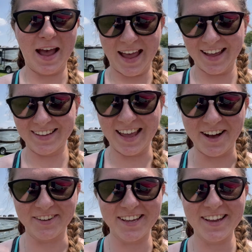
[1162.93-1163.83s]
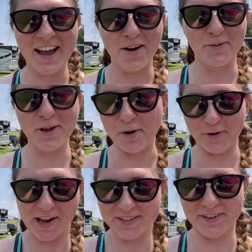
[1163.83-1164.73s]
had Kelly. We
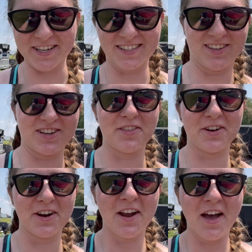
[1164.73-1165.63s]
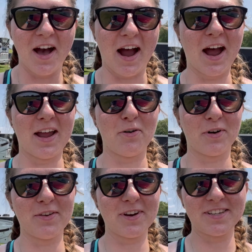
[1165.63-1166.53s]
always race each other. I
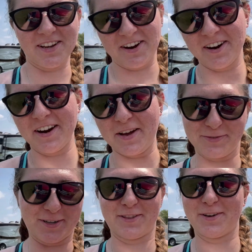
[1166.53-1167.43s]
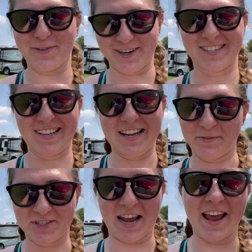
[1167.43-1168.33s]
only race her and one other person
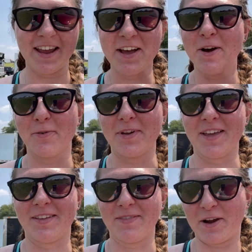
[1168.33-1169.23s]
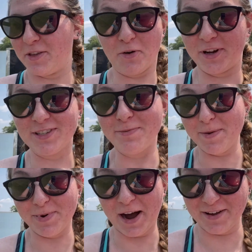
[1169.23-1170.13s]
named Jay. They're the only two
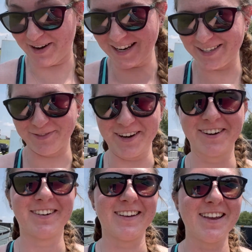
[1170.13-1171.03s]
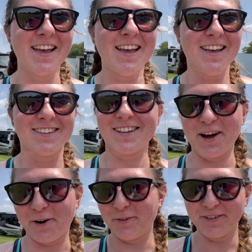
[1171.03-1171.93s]
people I race apparently. So
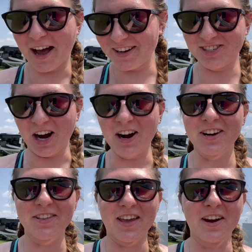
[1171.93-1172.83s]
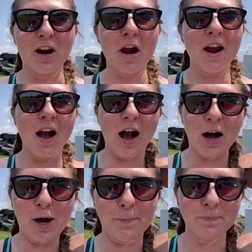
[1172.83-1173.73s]
not a shocker there.
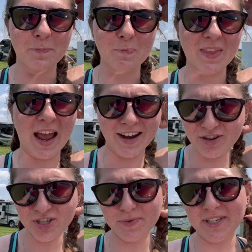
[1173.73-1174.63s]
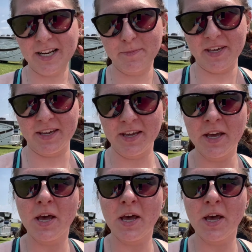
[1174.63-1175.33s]
I knew she was gonna be